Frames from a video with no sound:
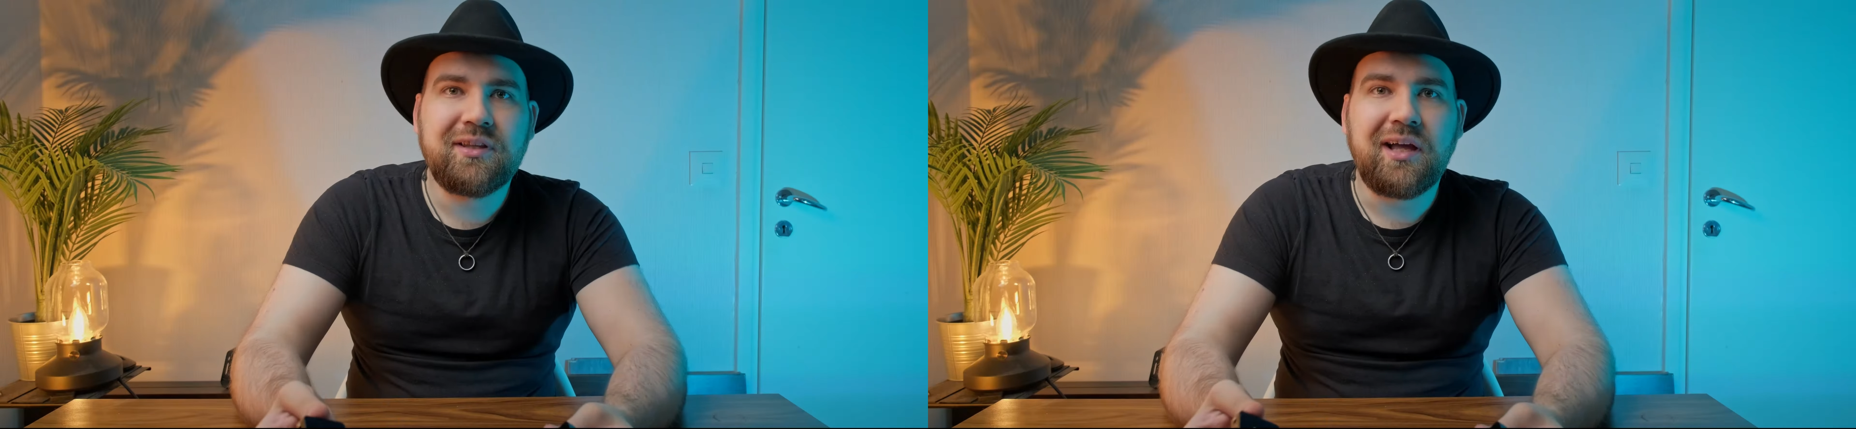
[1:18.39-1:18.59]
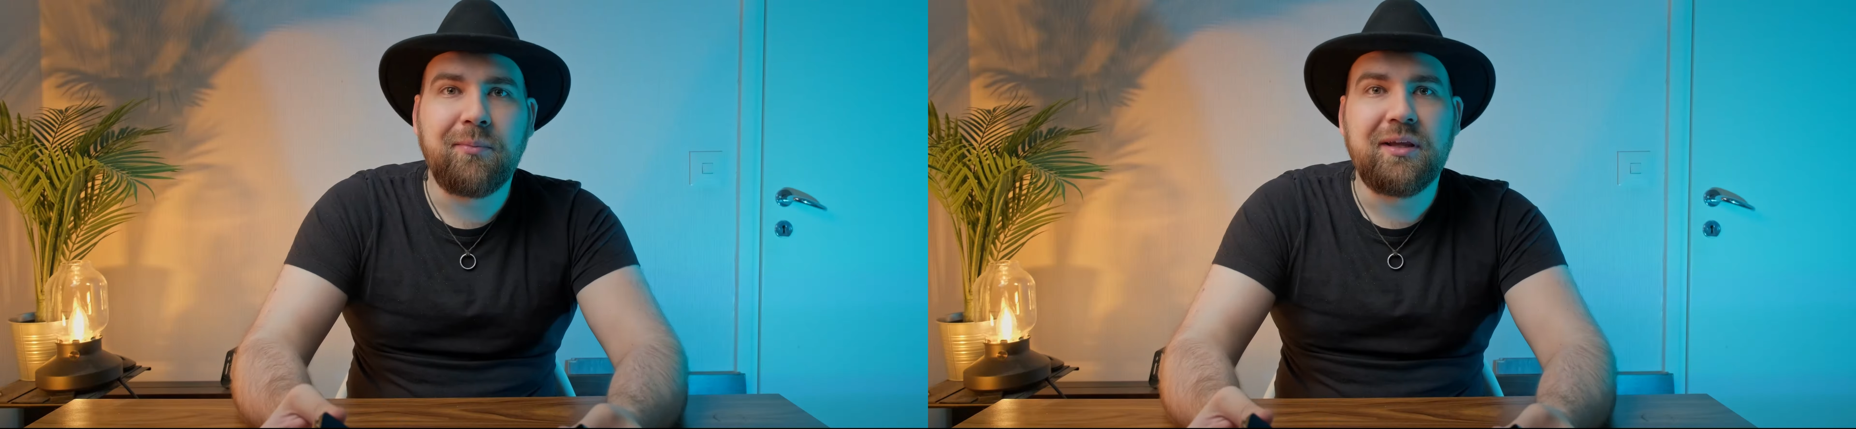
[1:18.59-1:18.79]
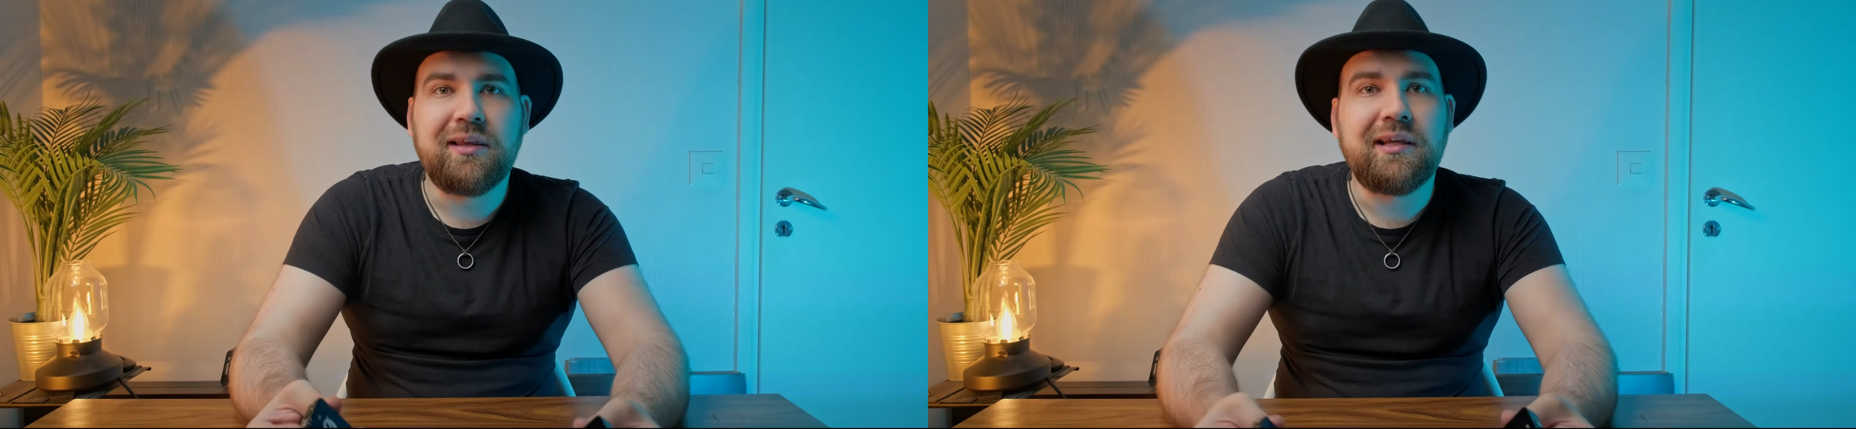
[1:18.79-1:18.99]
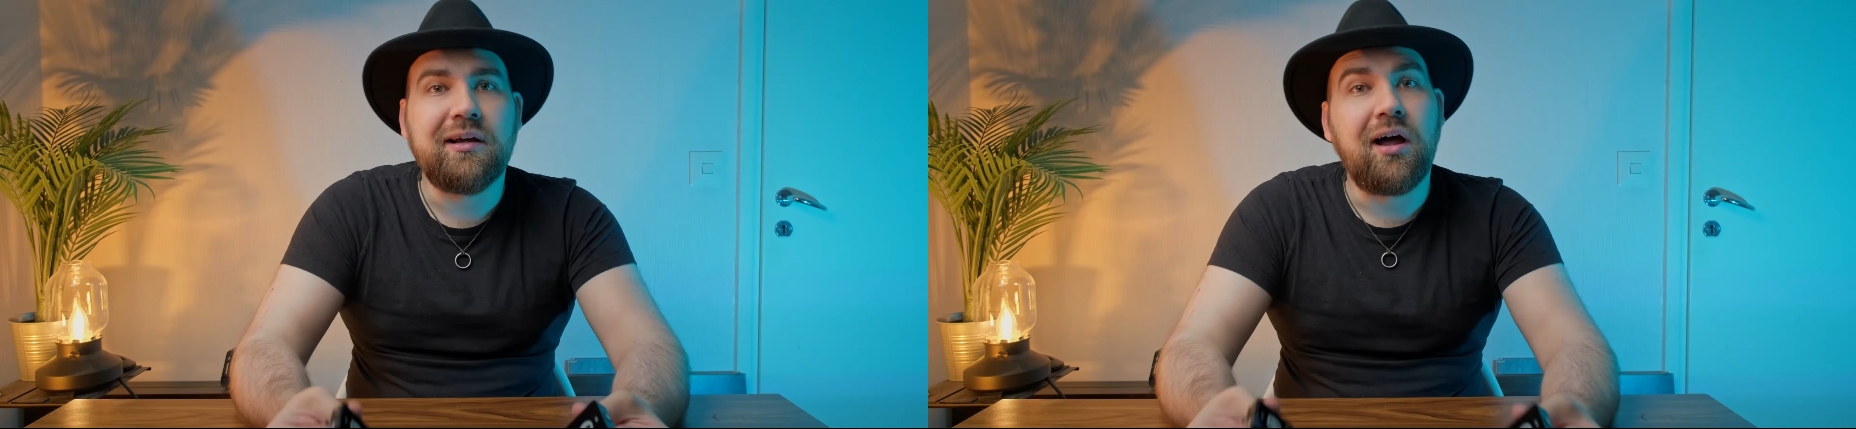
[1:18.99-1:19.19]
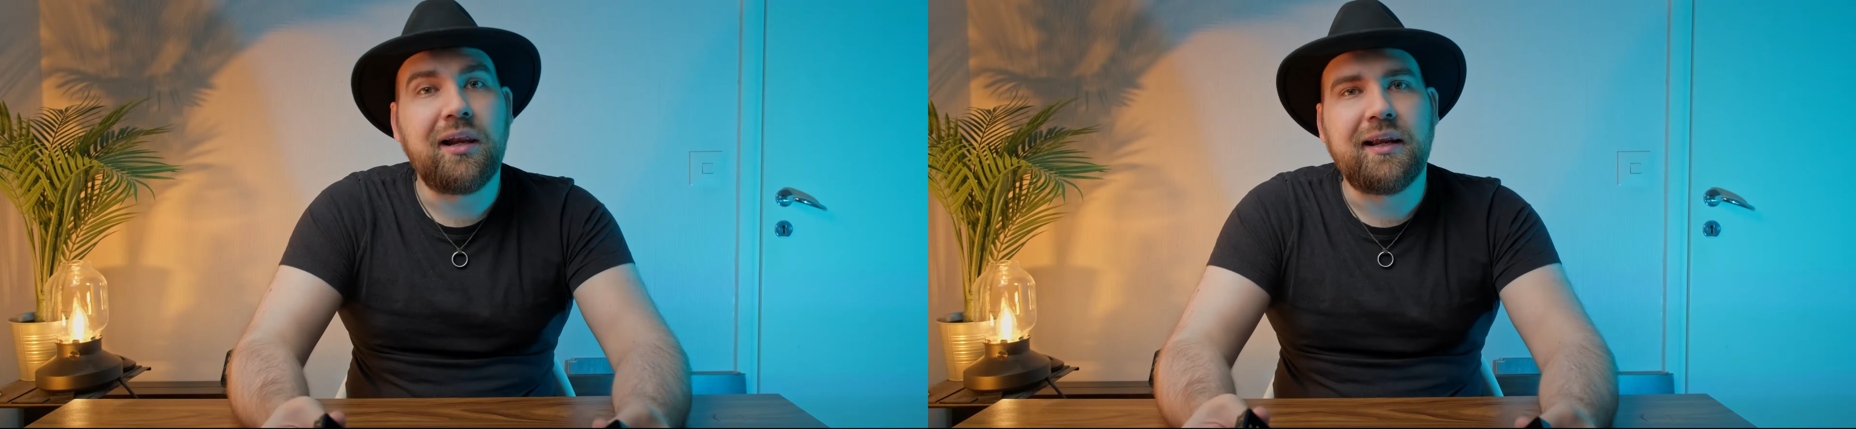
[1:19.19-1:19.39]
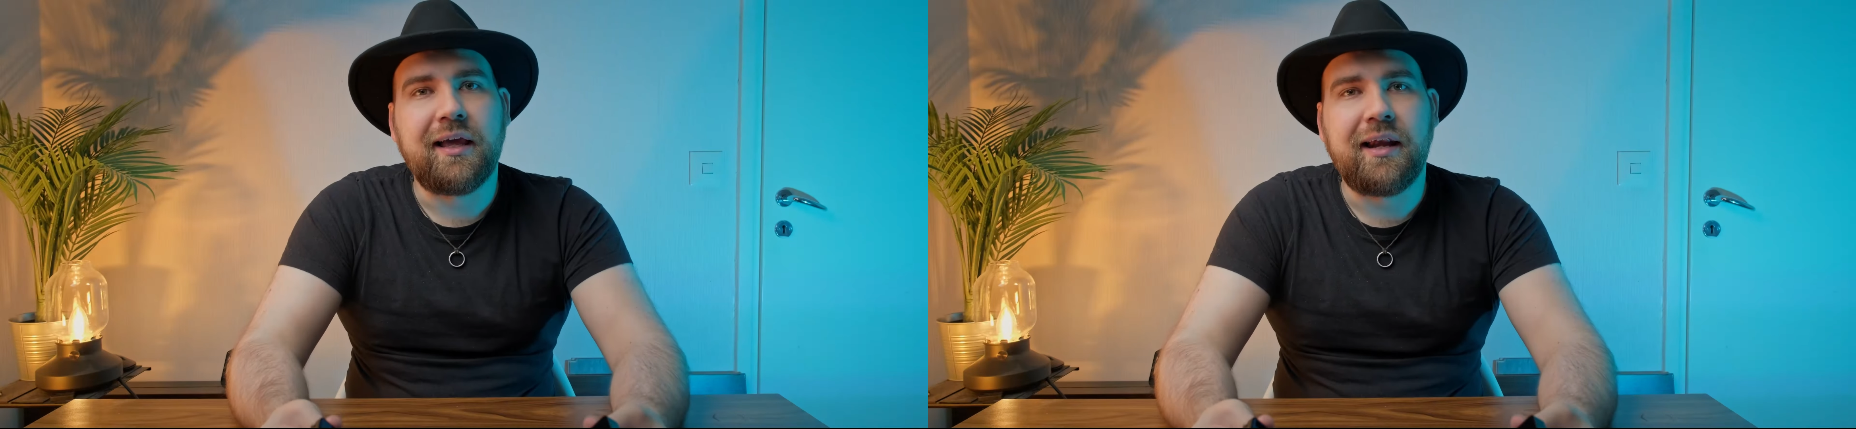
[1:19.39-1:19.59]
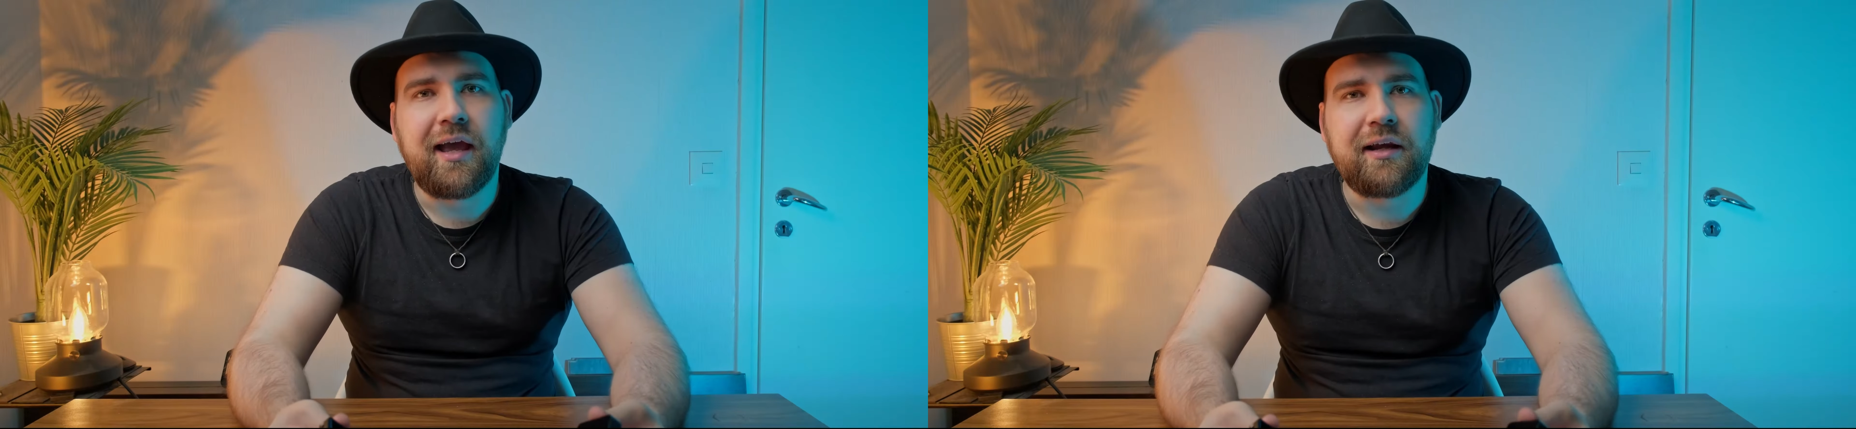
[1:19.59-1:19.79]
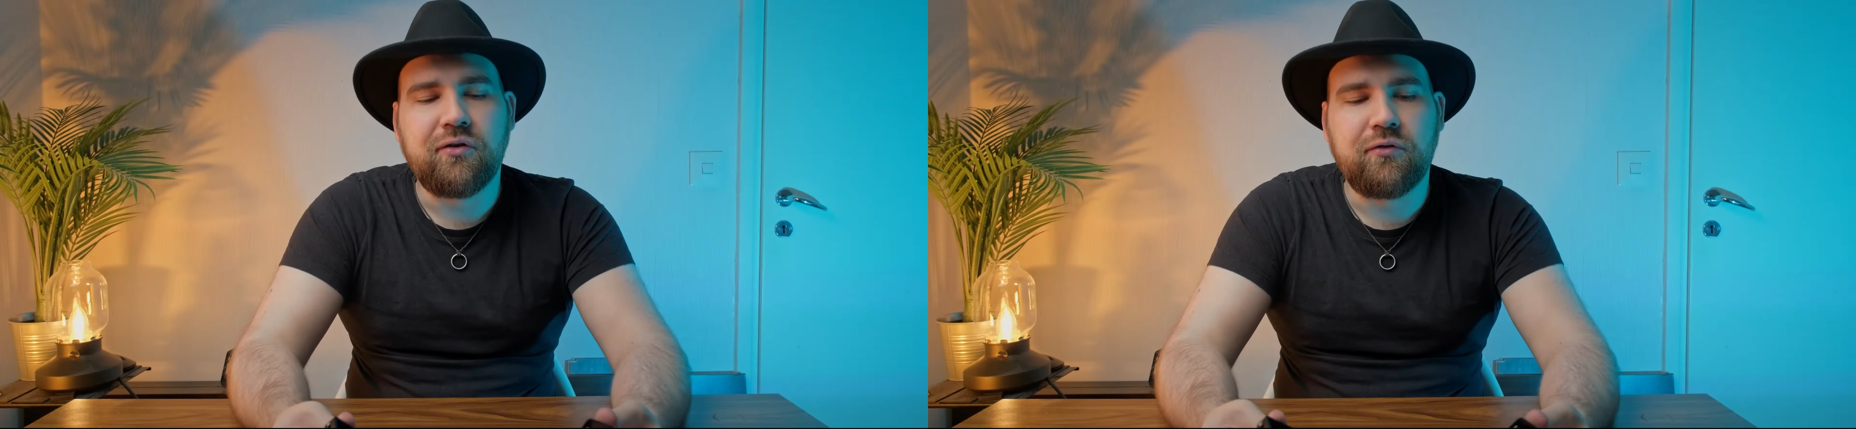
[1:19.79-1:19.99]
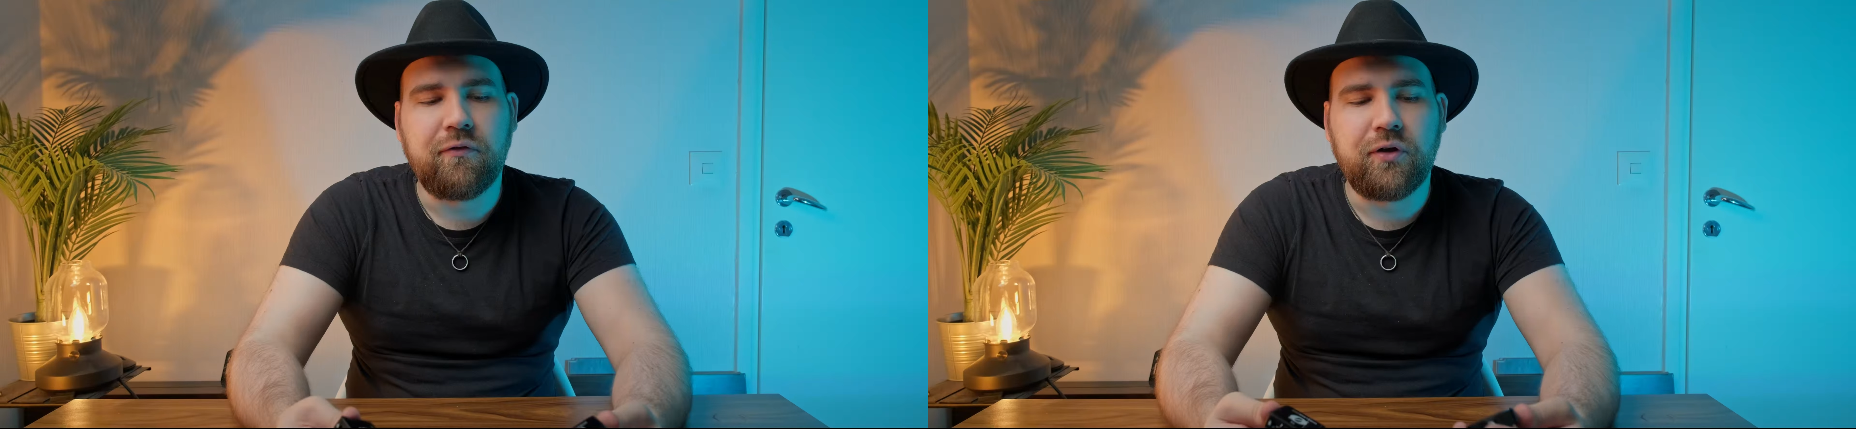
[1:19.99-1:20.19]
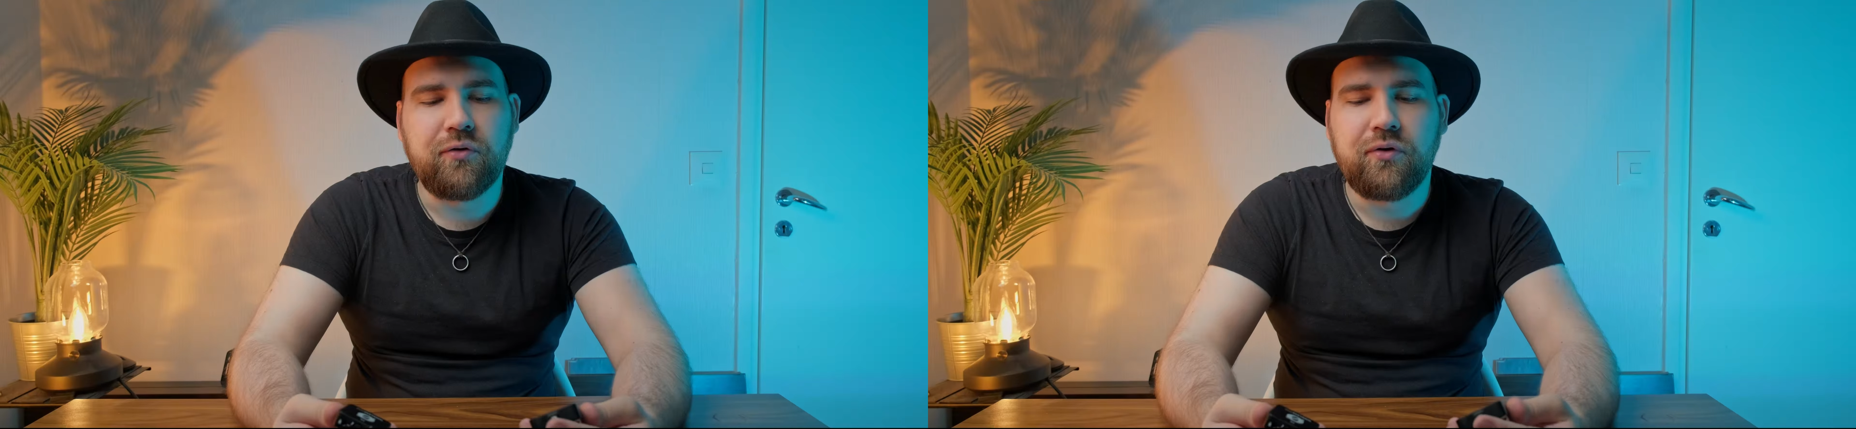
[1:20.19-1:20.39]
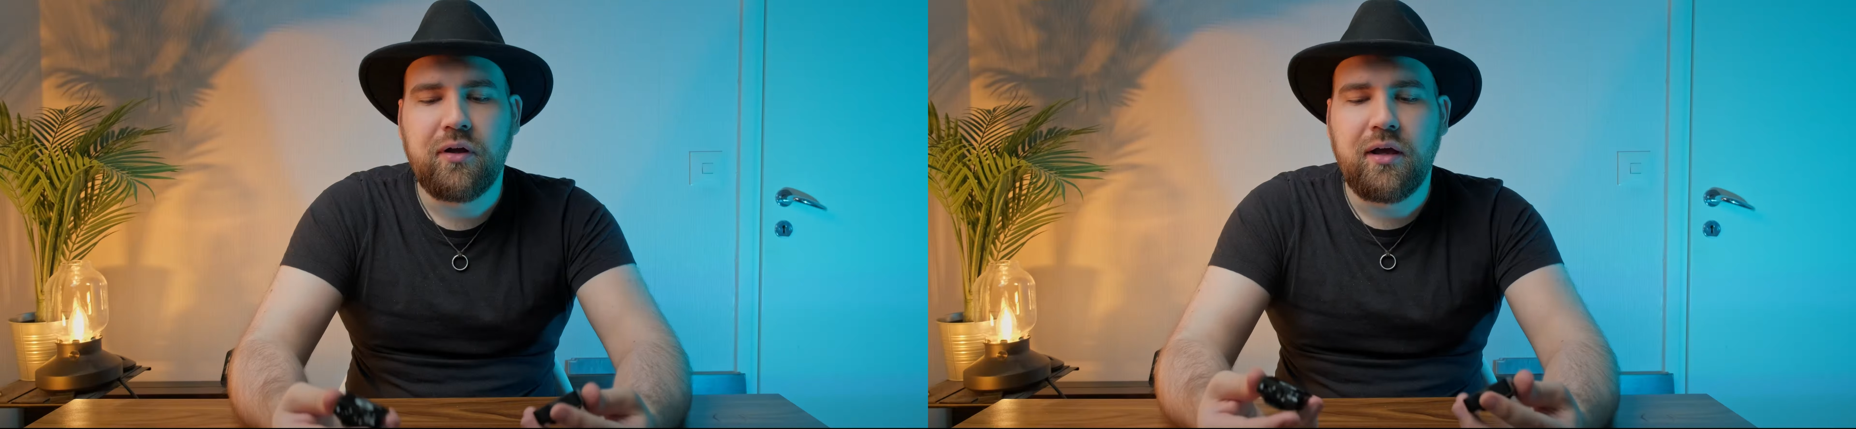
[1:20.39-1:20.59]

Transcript: I mean, the Hollyland had good reviews,